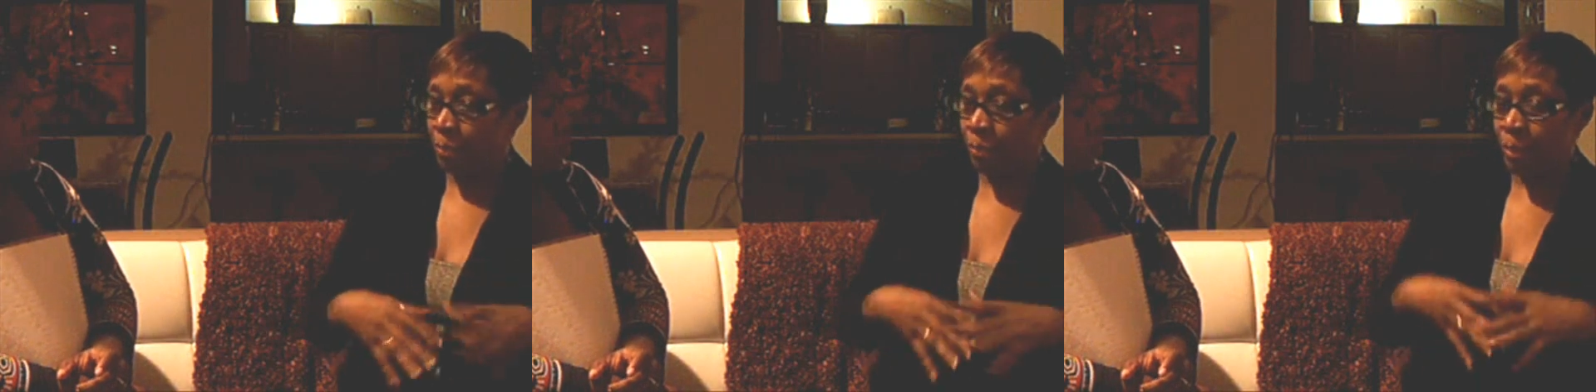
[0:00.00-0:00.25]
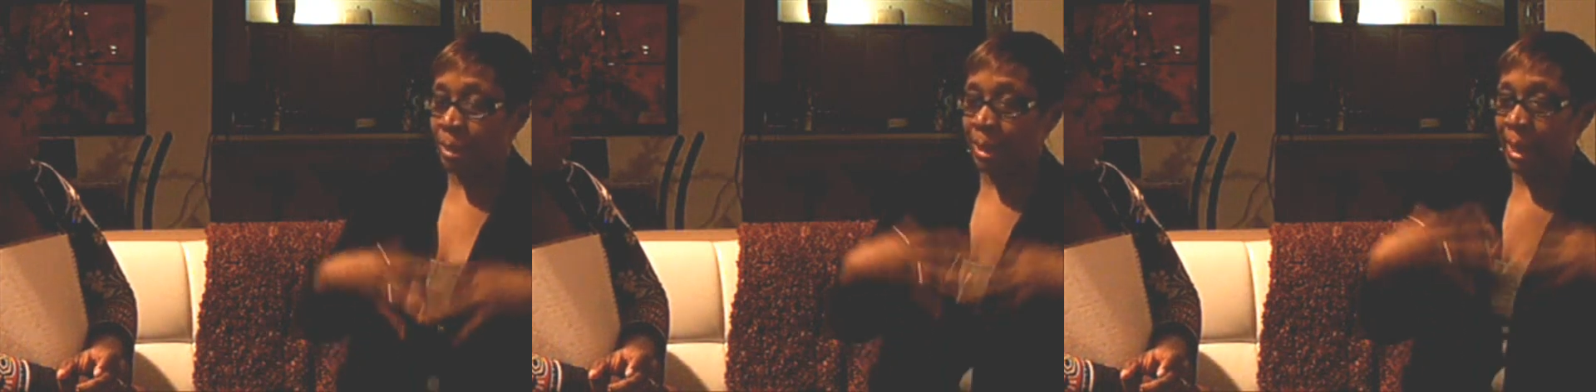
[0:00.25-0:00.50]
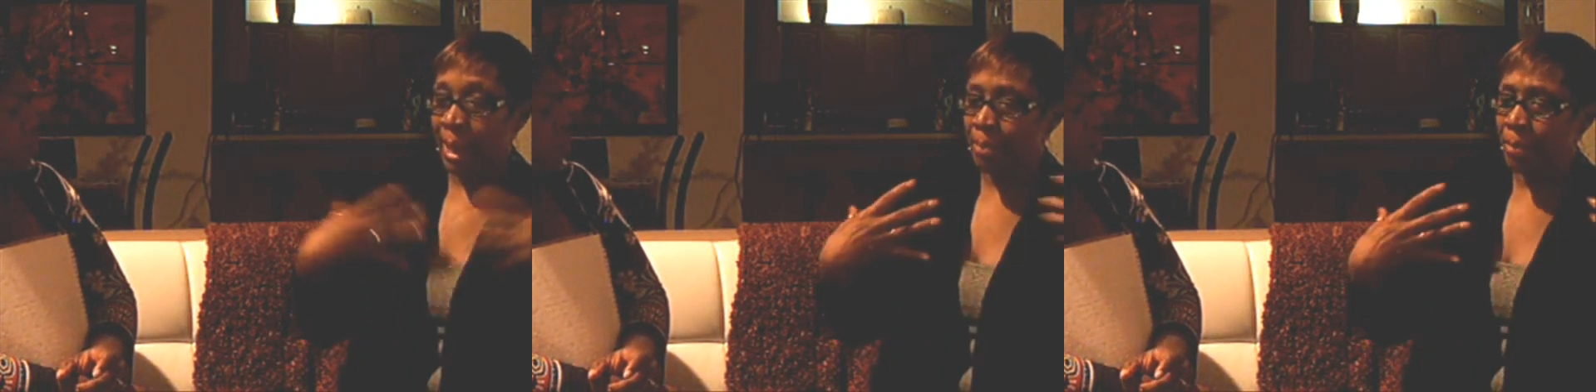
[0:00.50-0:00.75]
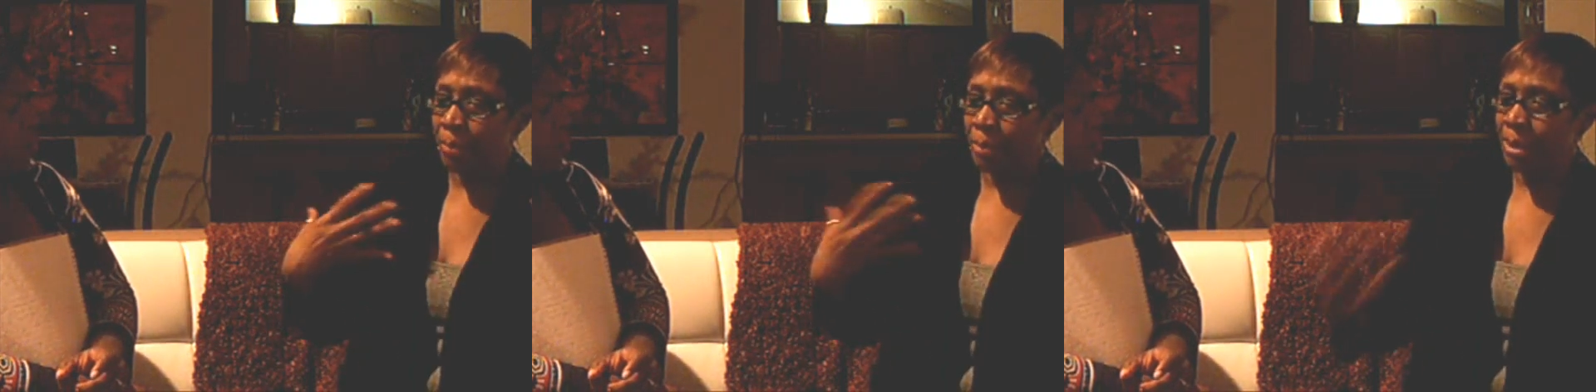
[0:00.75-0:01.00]
and what had
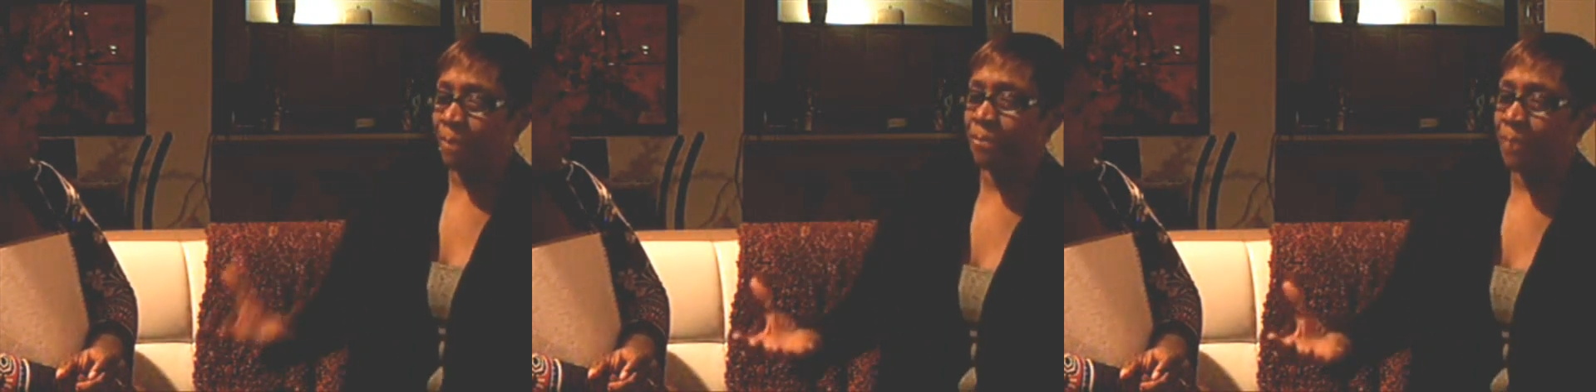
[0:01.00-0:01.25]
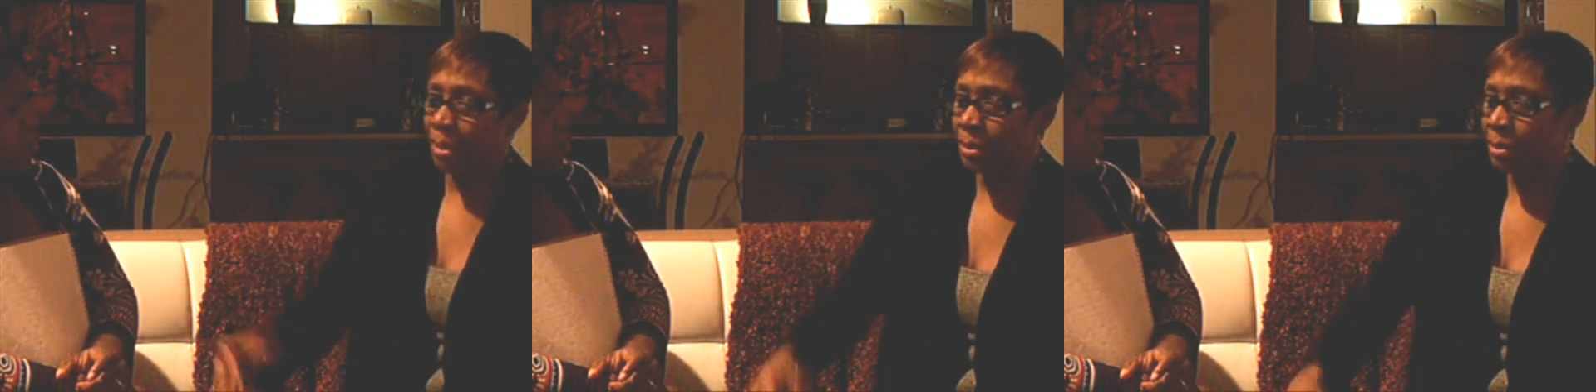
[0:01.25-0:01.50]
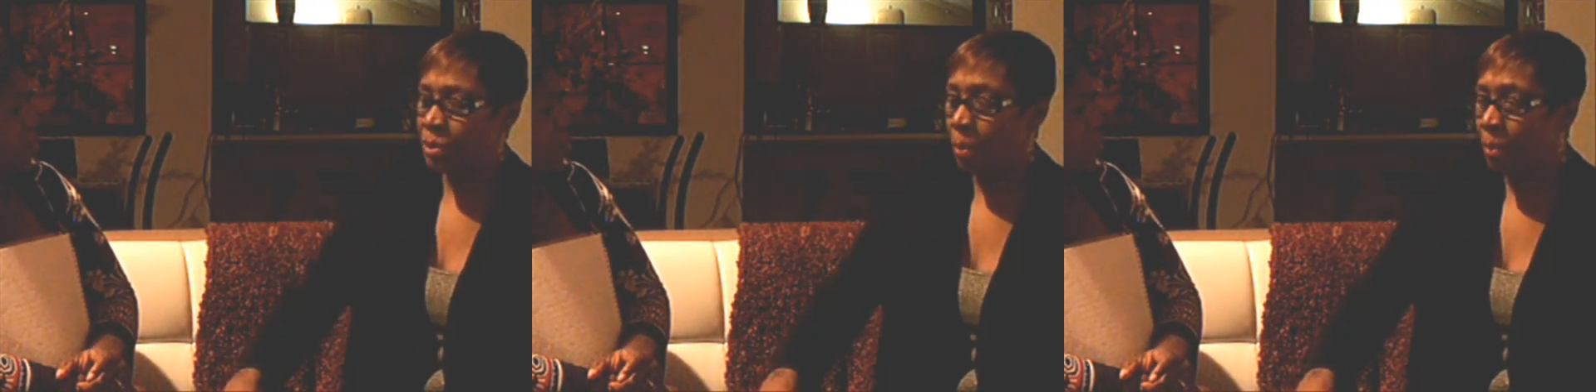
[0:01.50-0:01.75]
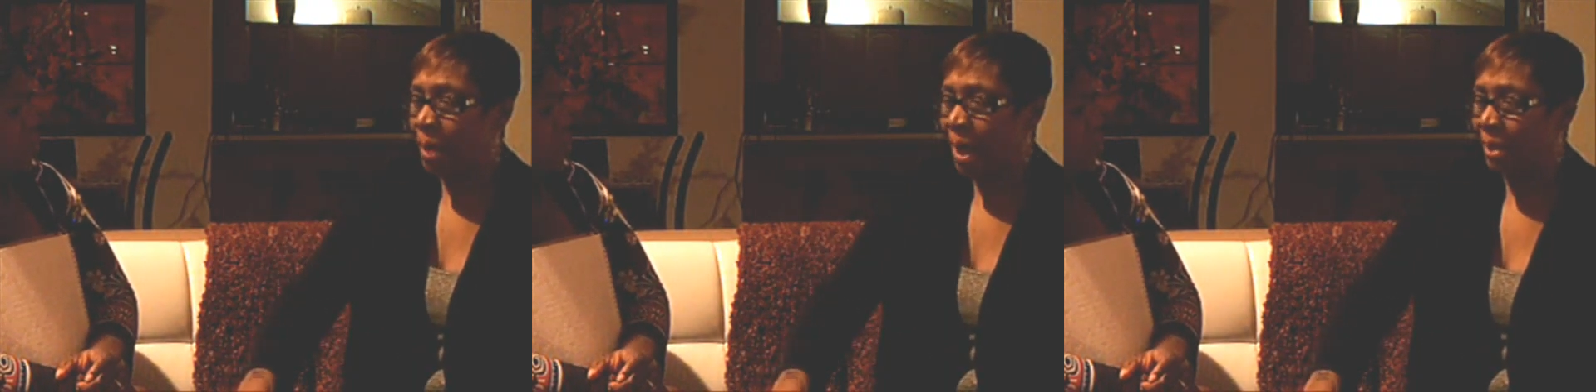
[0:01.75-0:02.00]
happened was I fell
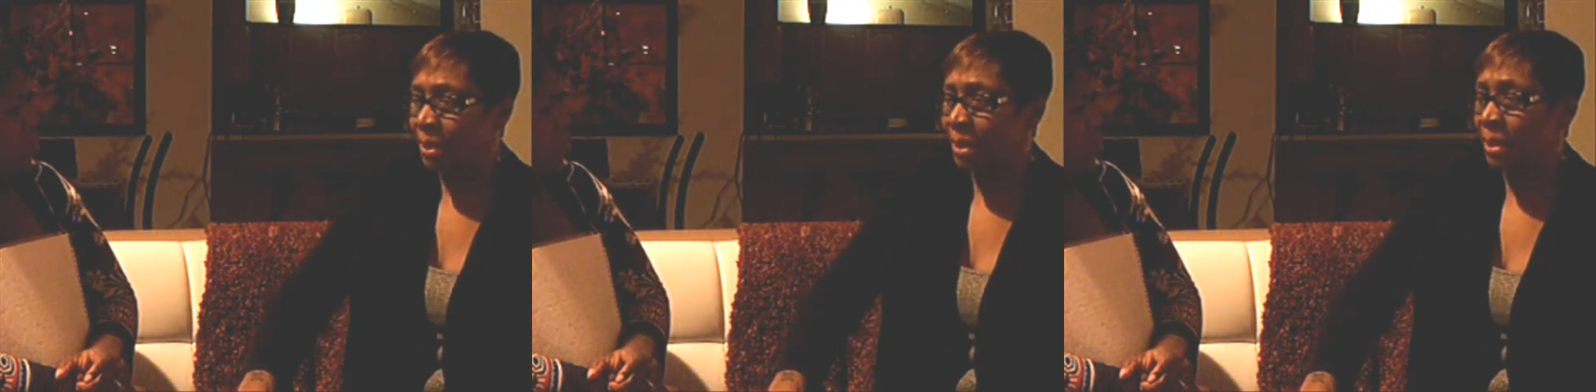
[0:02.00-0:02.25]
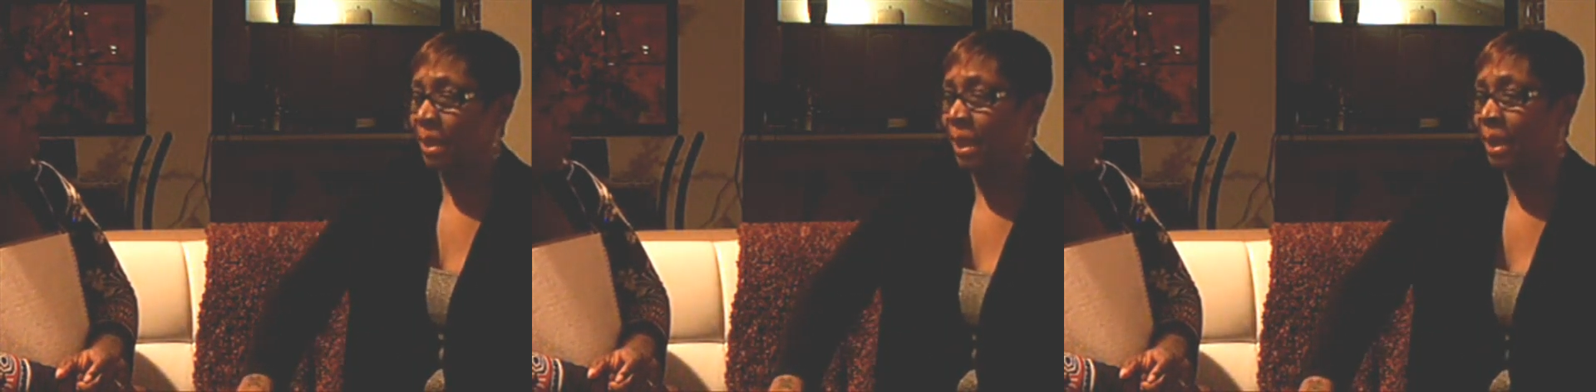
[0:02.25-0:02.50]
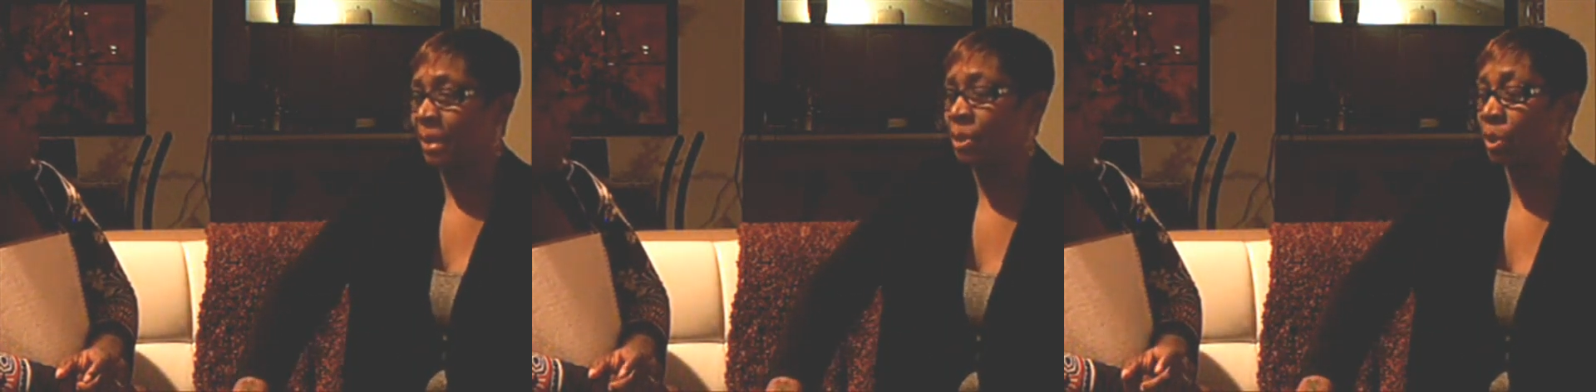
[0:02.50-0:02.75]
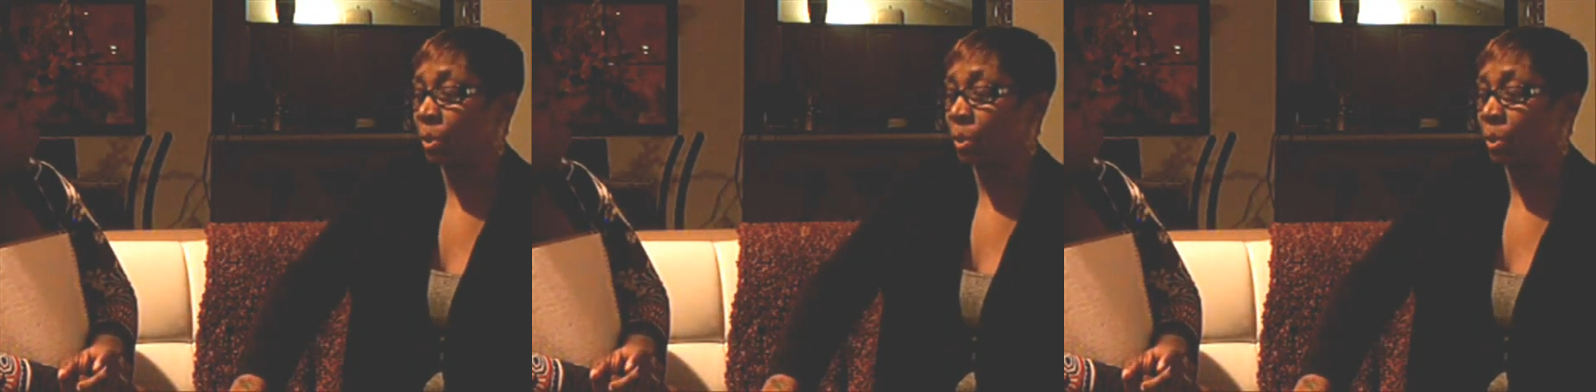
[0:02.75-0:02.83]
into a pile of glass.